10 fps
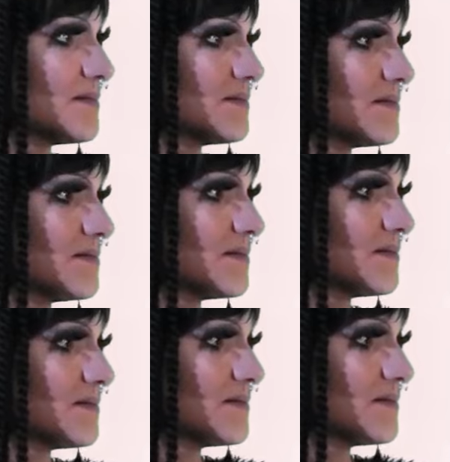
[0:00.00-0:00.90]

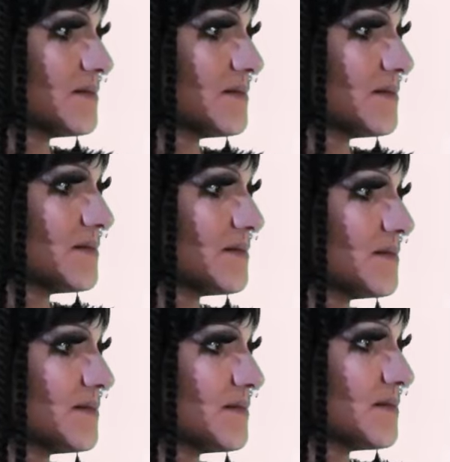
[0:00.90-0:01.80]

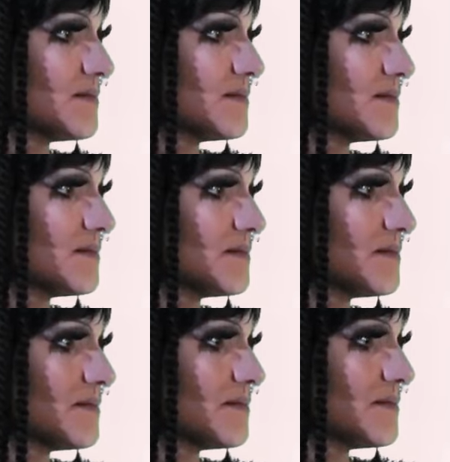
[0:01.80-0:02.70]

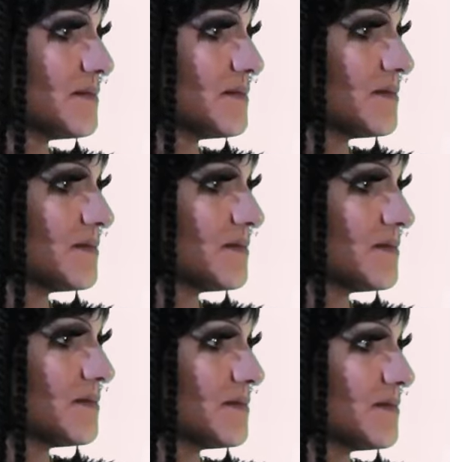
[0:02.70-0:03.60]

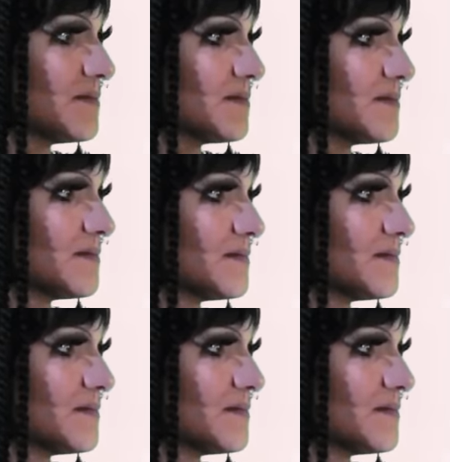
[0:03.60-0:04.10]
The person shown says nothing.